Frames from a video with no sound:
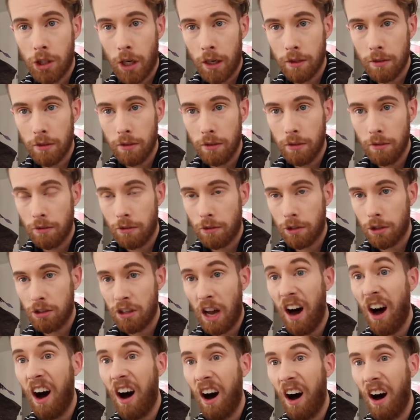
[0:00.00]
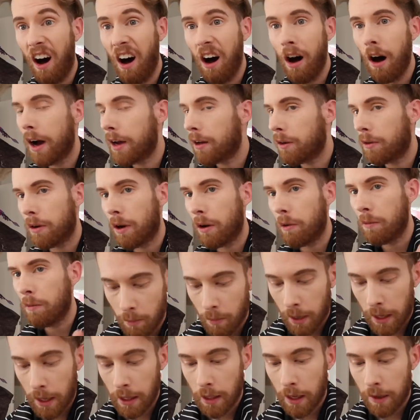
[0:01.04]
I don't know.
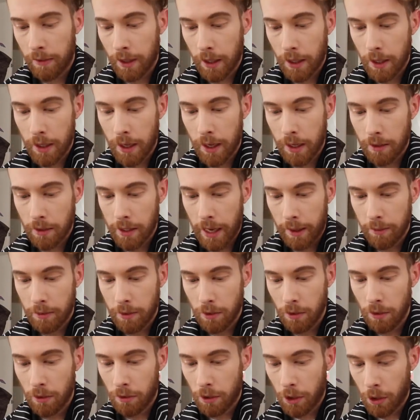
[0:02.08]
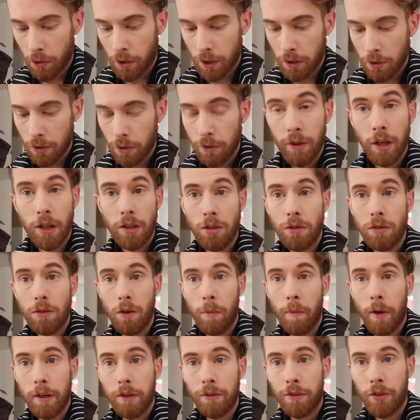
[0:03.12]
But I love it. Yes, absolutely, Crystal. Thank you so
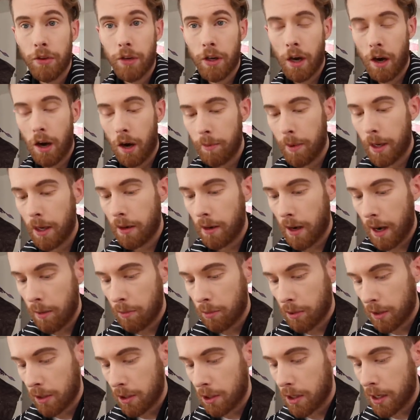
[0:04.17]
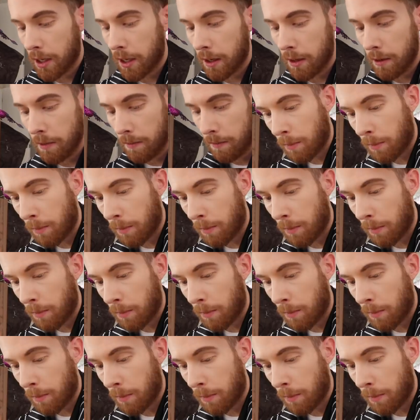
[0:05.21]
much for the comment. I appreciate it.